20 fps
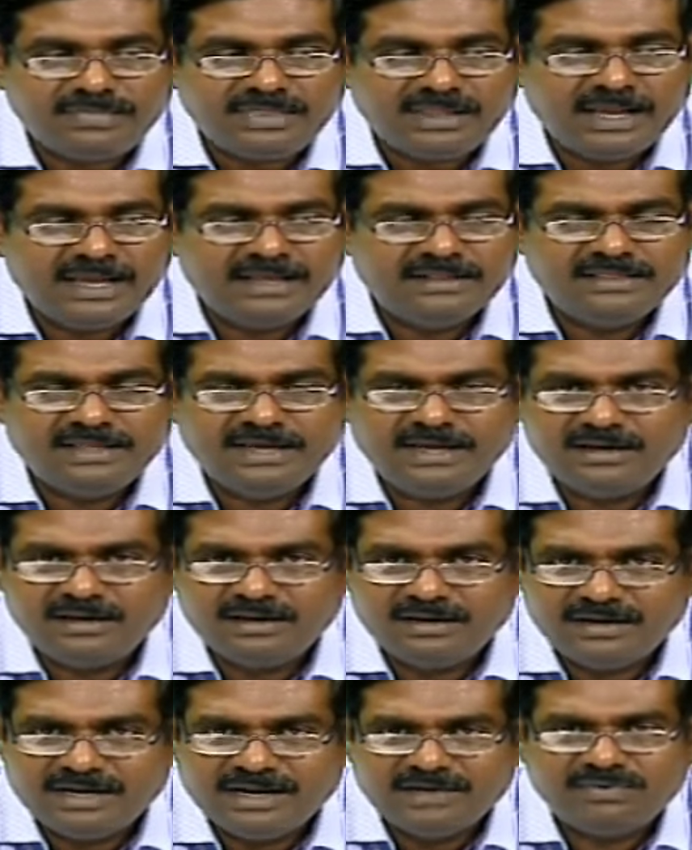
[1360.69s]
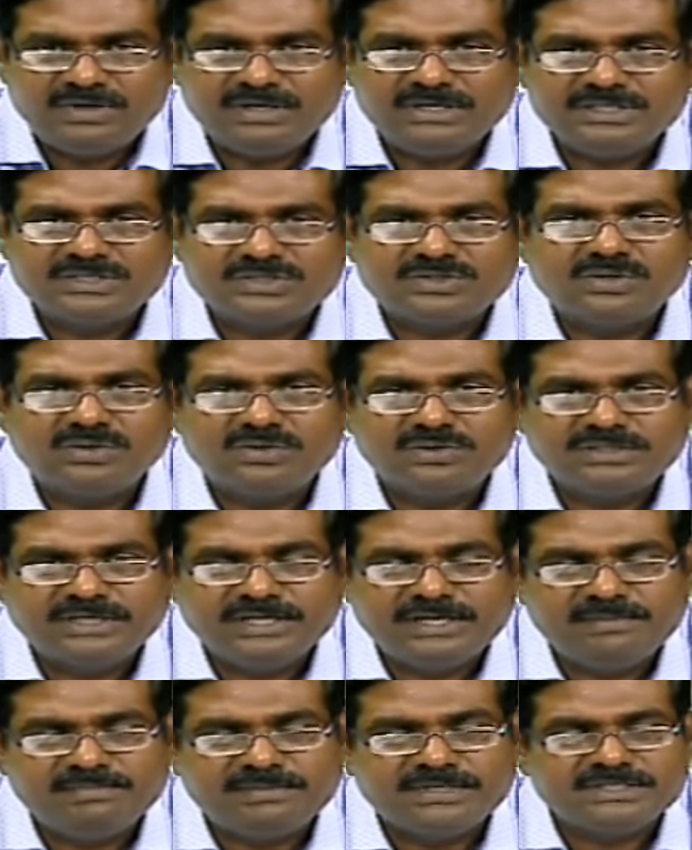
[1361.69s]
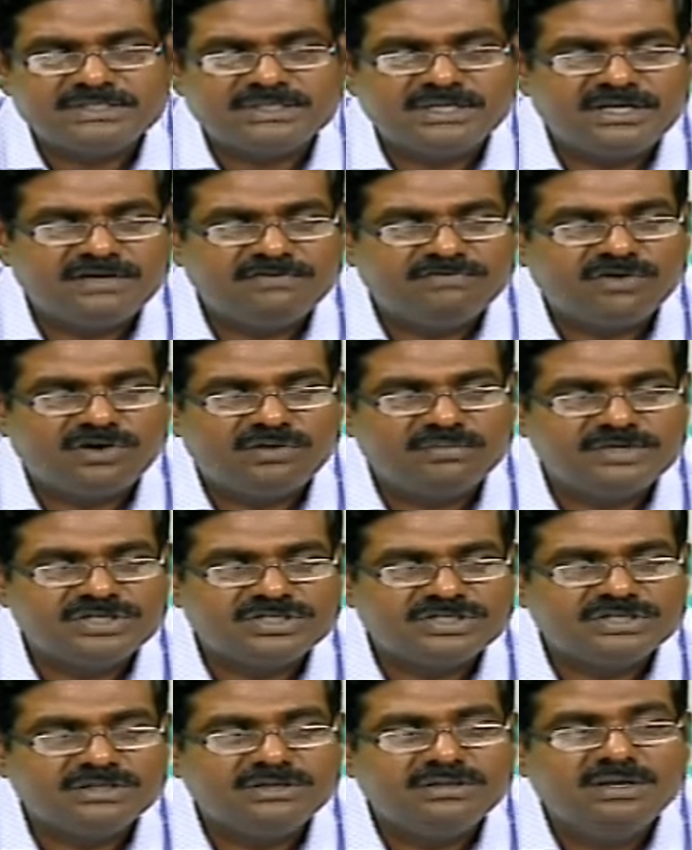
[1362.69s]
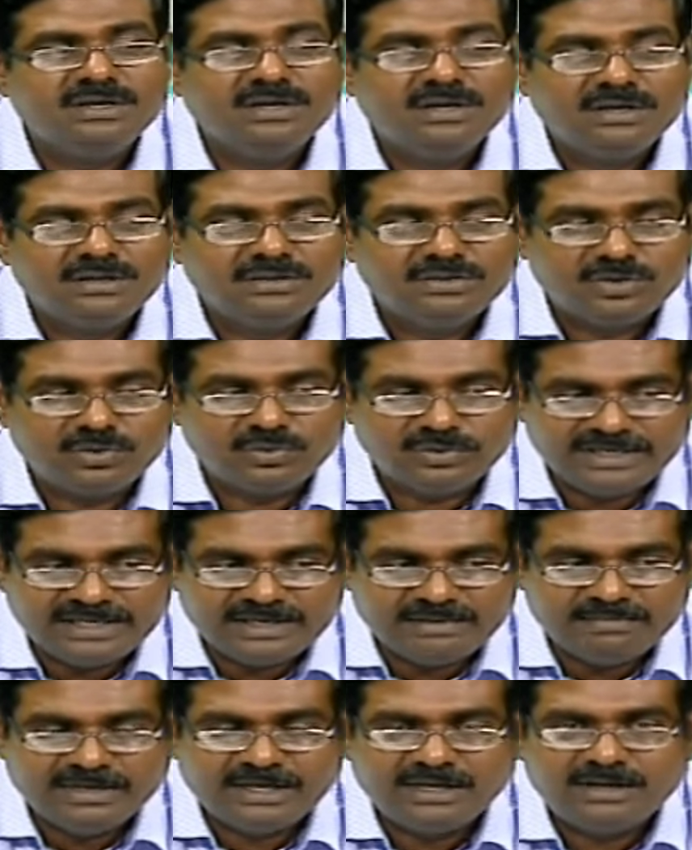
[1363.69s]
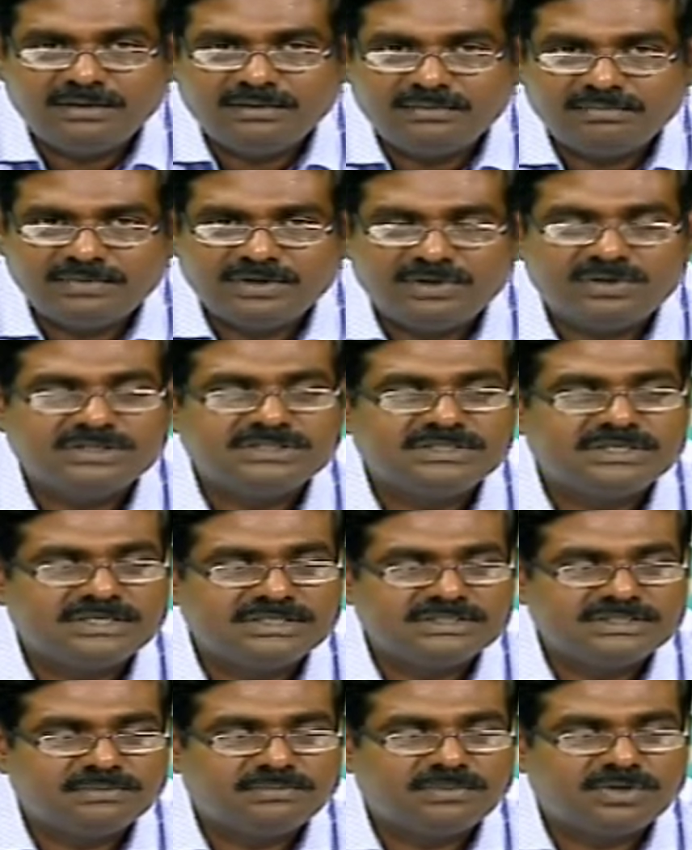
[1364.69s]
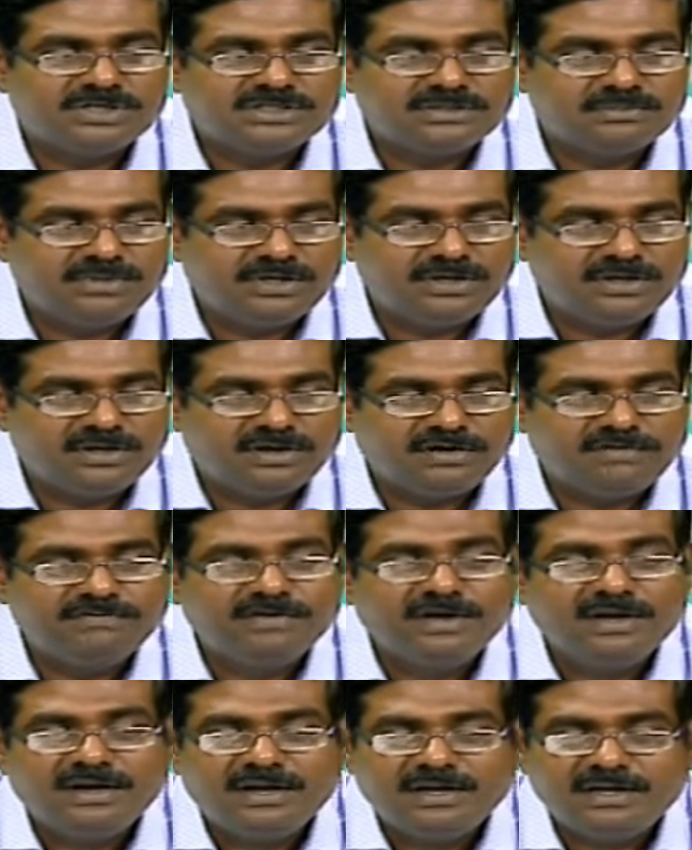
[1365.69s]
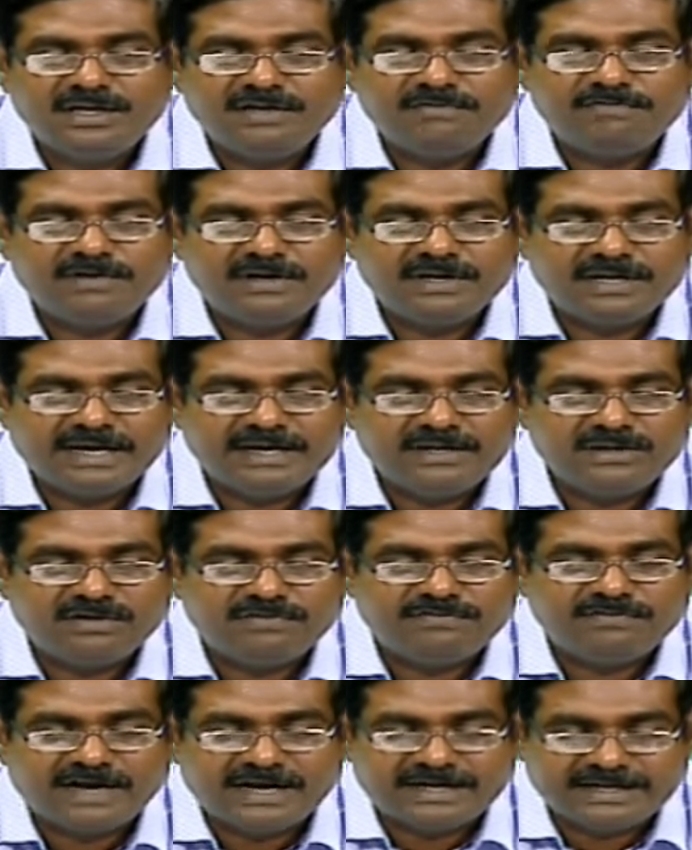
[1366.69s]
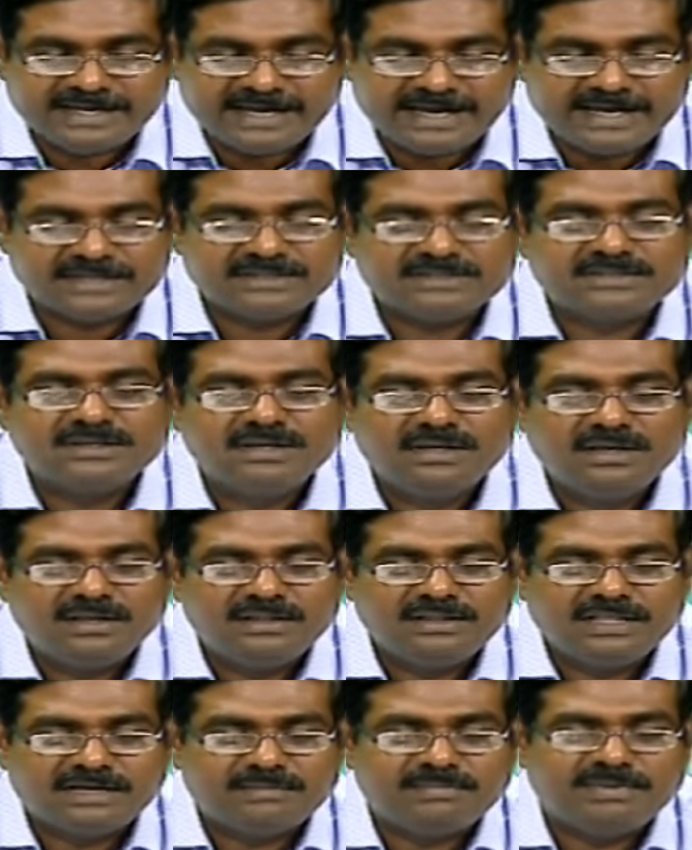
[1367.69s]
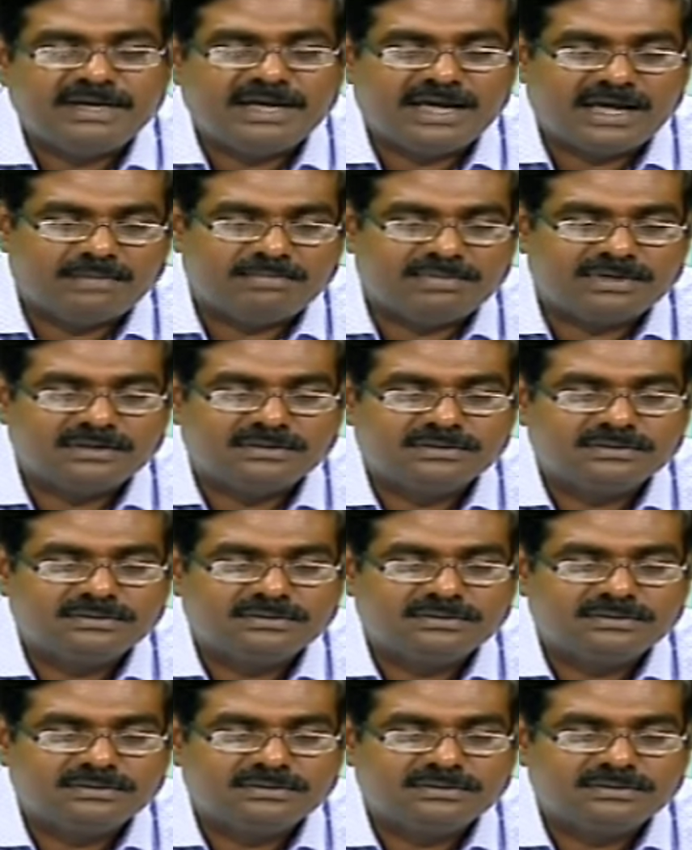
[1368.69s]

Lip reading: And then never disclose any personal information through email, because there is a possibility of different kind of attacks that may happen.